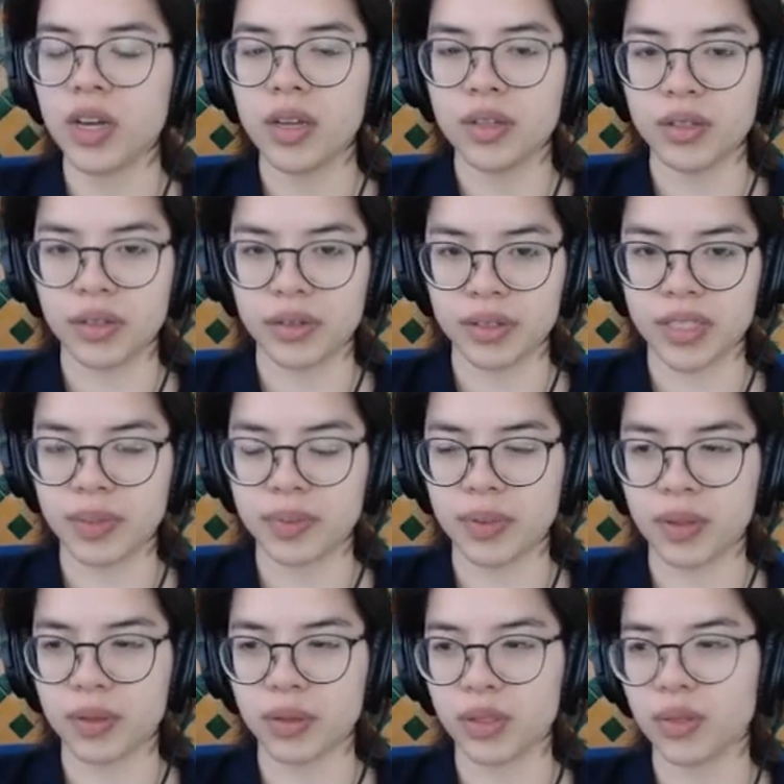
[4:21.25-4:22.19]

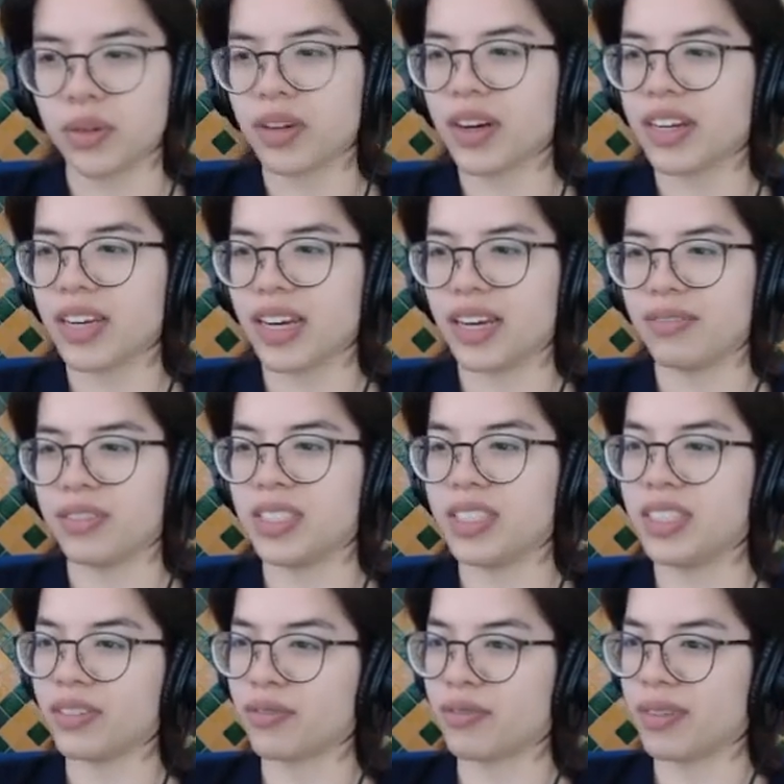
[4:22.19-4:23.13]
neurotypicals who kind of have a
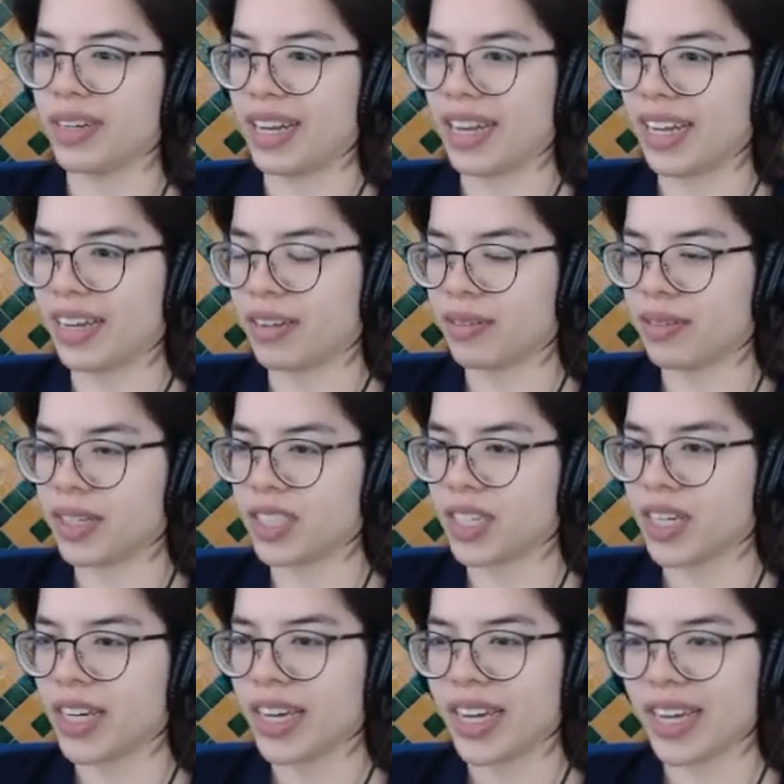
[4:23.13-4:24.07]
different language
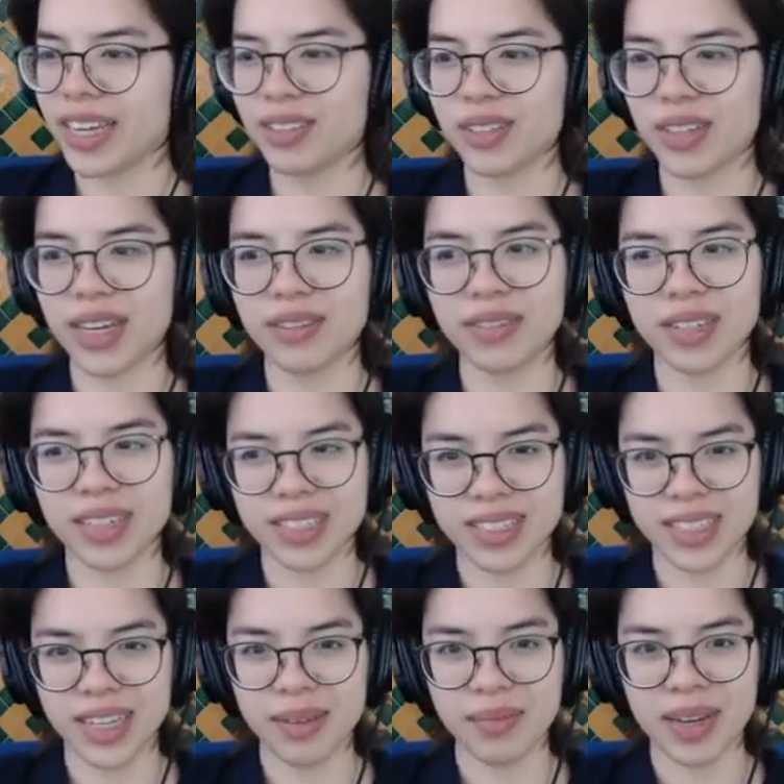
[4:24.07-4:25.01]
into having the
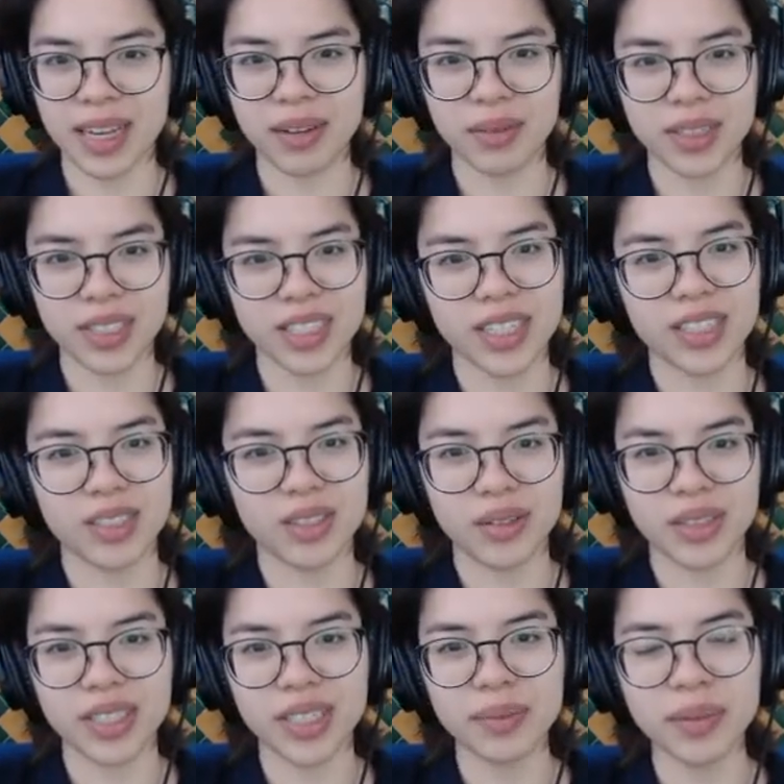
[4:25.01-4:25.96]
same language as
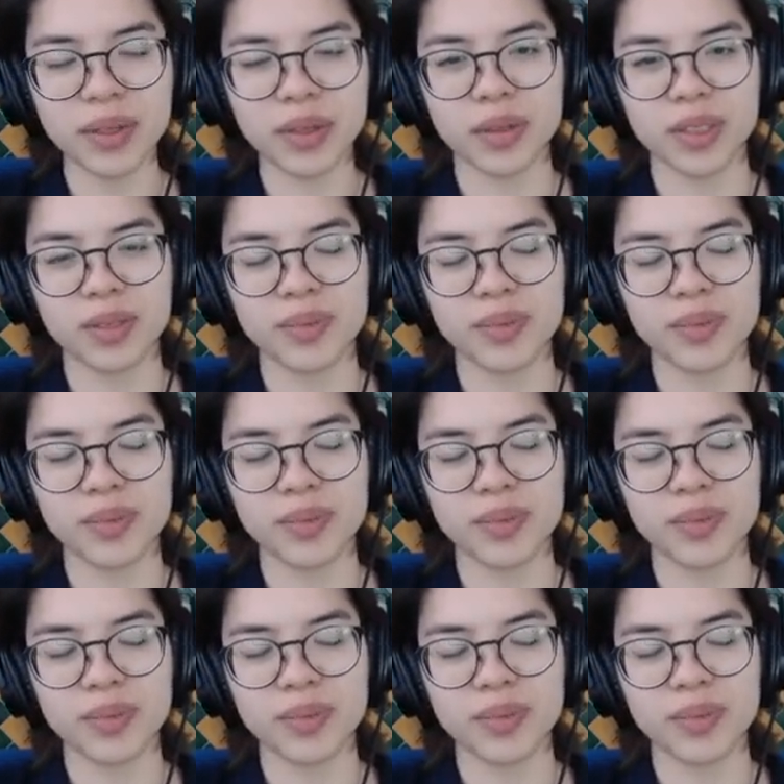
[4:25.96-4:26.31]
neurotypicals.